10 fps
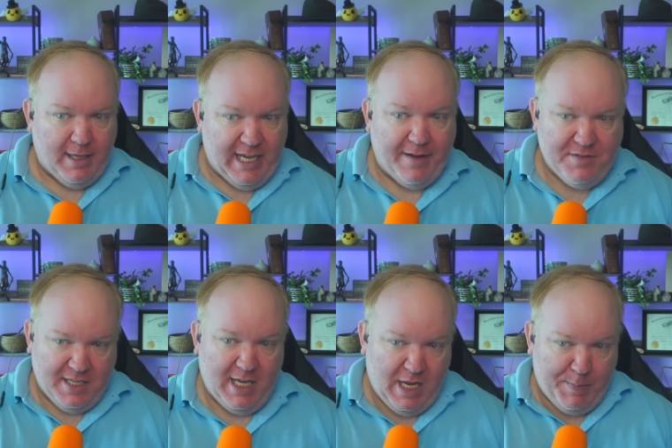gives
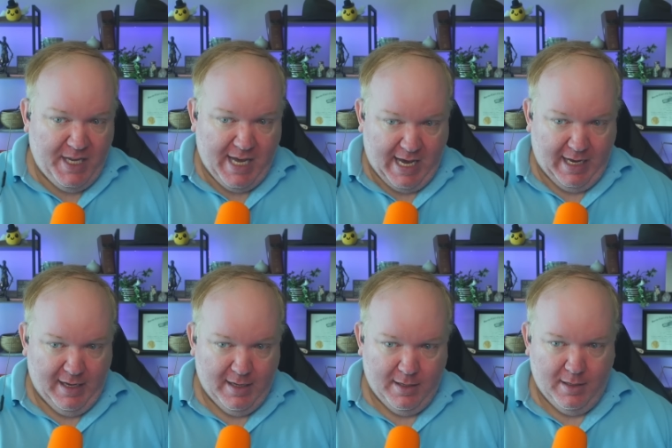the EPA.
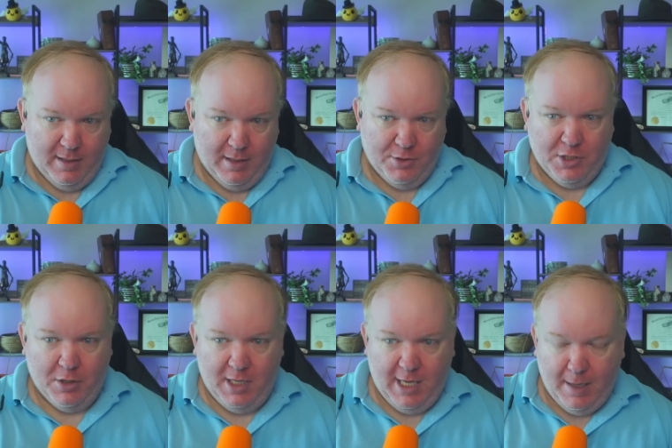So
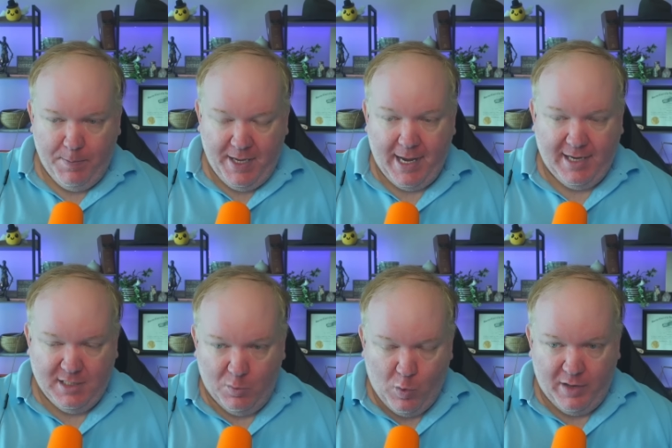the EPA is
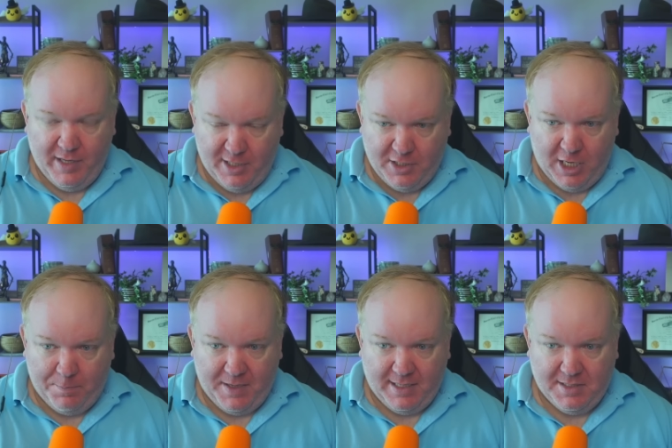the one that
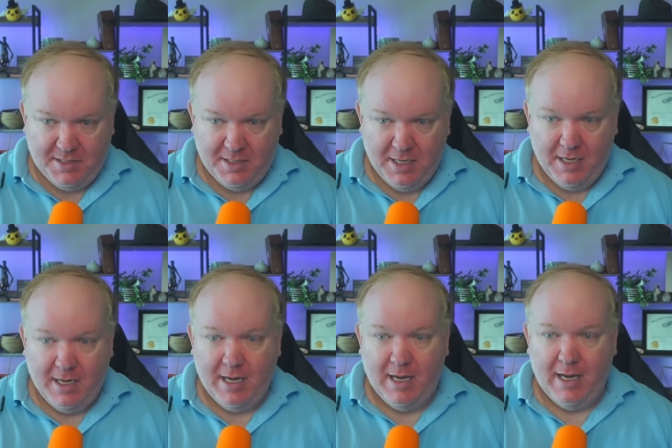interprets
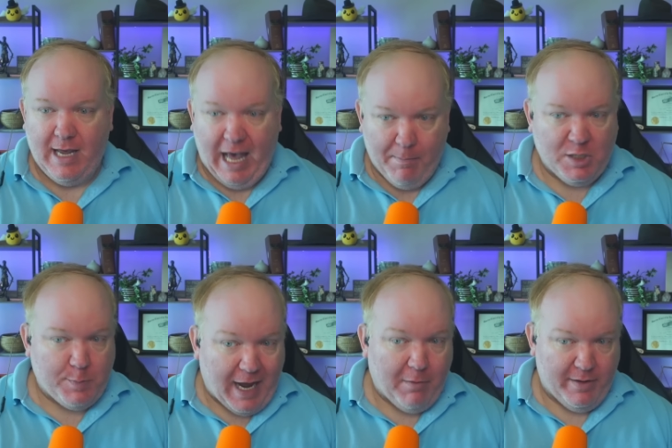how much
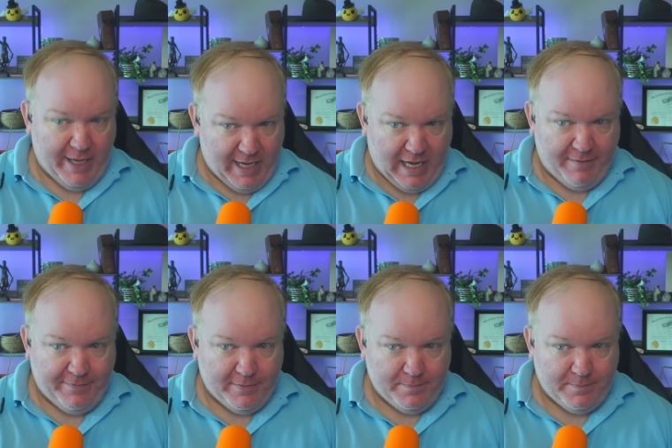power they have.